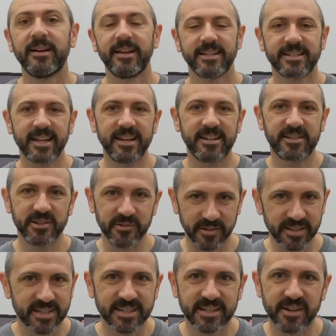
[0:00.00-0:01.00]
stay tuned.
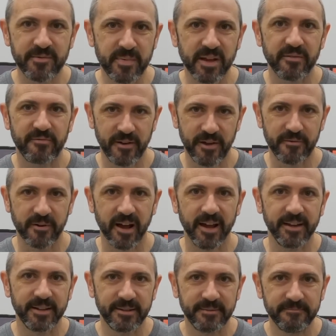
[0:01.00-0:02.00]
This is going to be a fun
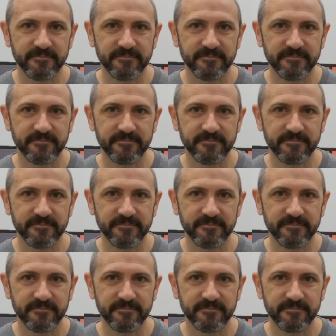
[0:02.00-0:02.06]
ride.